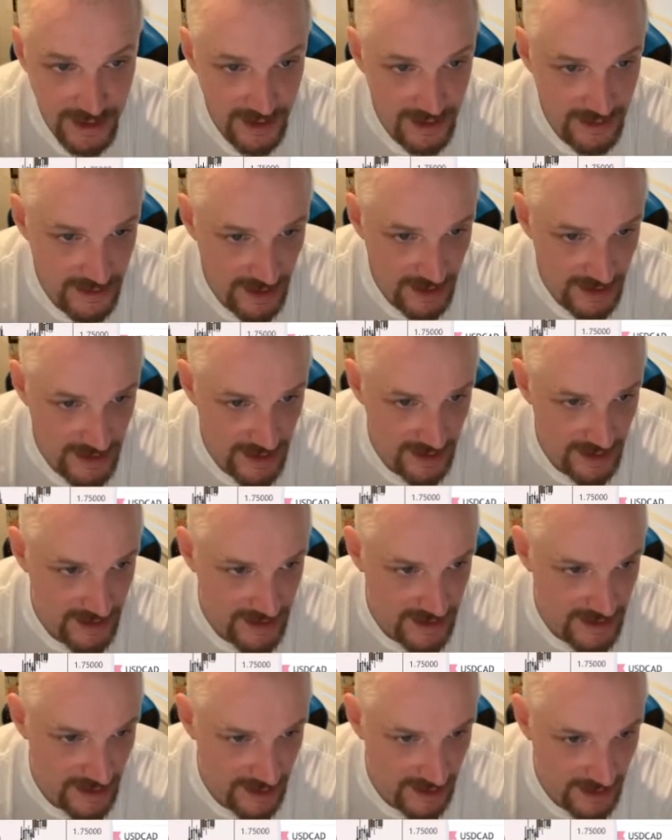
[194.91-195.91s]
So as you can
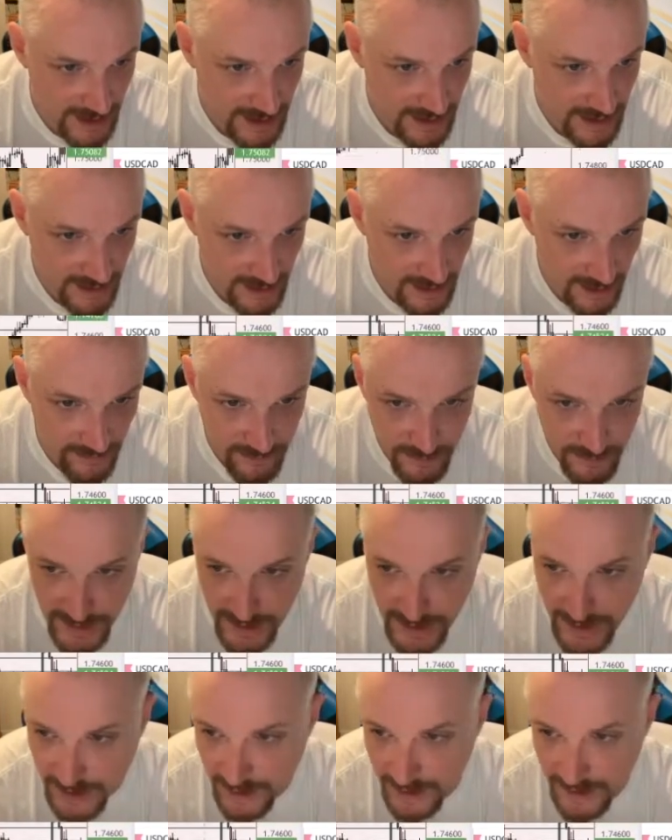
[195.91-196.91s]
see, if
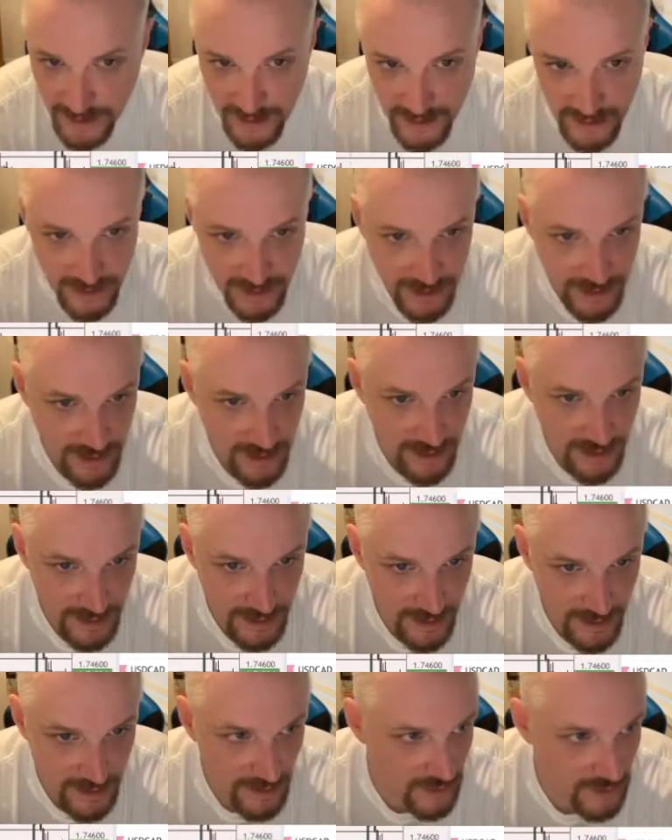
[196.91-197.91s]
we
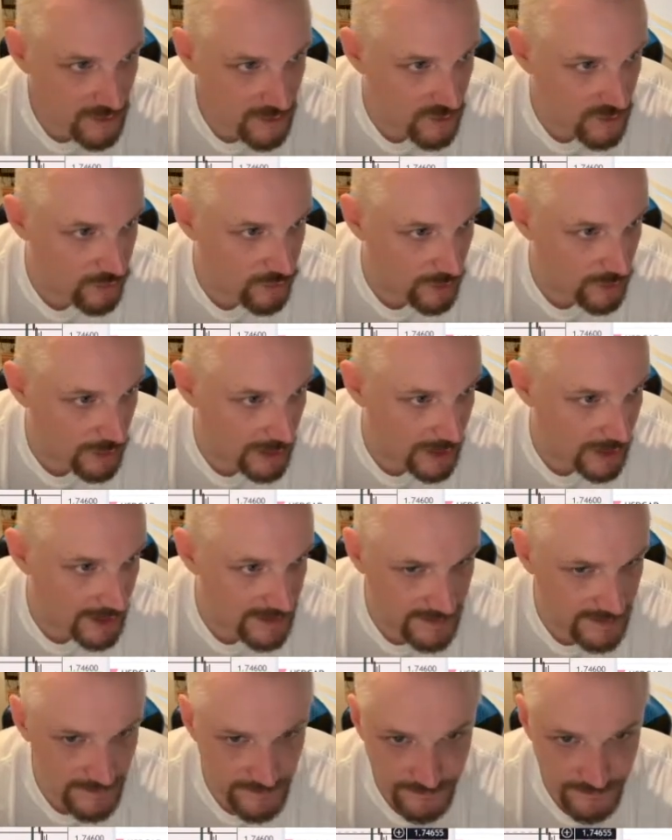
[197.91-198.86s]
scroll in,